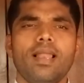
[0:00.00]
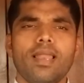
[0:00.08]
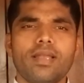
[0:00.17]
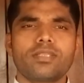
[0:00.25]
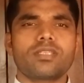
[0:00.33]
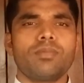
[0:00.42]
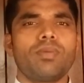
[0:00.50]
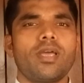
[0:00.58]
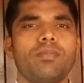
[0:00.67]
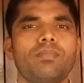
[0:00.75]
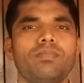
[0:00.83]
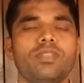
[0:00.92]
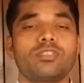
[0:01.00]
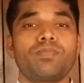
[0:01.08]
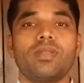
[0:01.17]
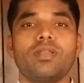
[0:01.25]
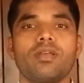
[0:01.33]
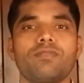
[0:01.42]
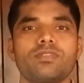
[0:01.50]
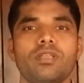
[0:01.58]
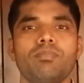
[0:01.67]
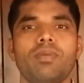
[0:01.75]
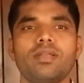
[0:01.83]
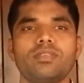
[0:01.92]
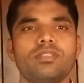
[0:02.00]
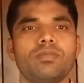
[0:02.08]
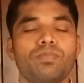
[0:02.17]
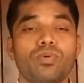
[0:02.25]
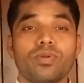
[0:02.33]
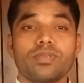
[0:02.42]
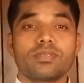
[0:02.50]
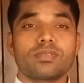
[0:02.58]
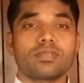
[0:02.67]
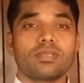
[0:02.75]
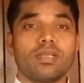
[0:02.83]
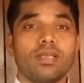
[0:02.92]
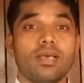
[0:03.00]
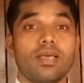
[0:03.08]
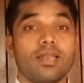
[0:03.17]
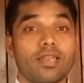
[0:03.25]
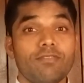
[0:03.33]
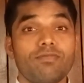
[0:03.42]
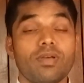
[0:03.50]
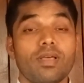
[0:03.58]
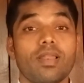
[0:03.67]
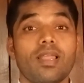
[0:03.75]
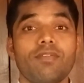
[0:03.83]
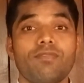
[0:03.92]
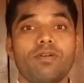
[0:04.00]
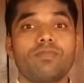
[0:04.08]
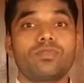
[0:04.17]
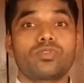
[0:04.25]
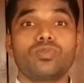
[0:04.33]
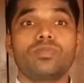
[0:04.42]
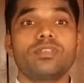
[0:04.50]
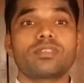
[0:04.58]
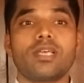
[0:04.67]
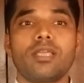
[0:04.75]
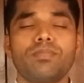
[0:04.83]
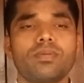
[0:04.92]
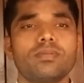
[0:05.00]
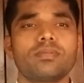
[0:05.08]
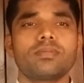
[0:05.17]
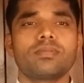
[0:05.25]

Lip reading: Let us imbibe the spirit of Saint Martin the Porous and live a life of true disciple